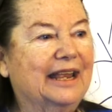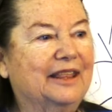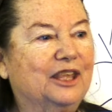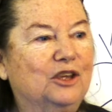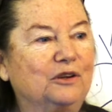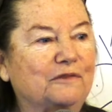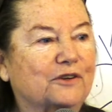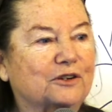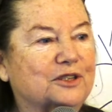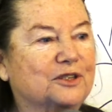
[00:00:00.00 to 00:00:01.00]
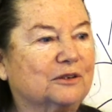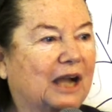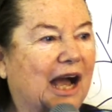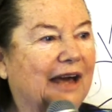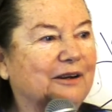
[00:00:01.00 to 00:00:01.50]
The universe or
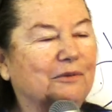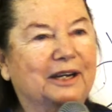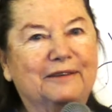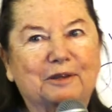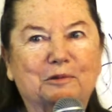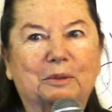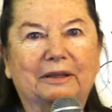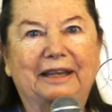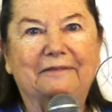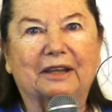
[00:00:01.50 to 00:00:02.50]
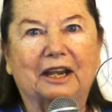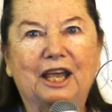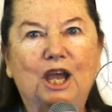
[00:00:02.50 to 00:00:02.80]
God or whatever you believe in